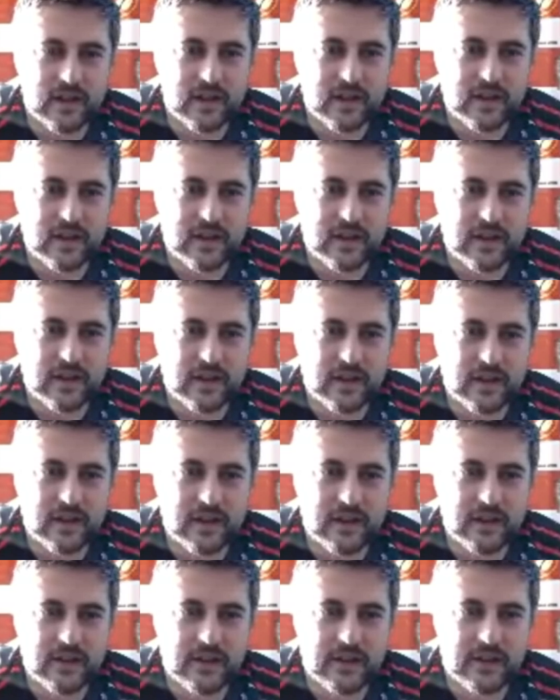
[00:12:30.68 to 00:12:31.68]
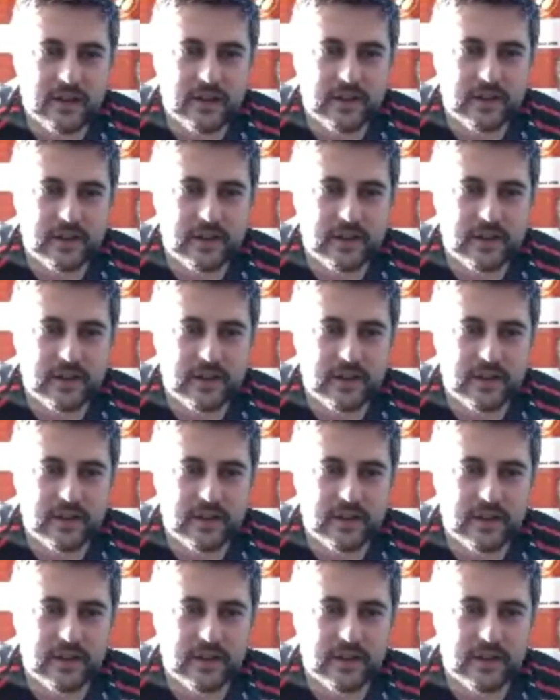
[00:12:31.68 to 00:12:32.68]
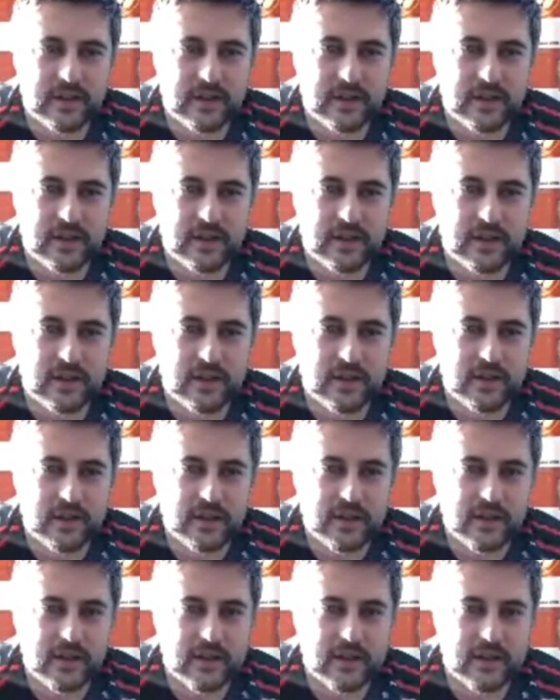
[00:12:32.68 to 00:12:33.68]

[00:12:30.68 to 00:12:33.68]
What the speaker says: This person isn't speaking.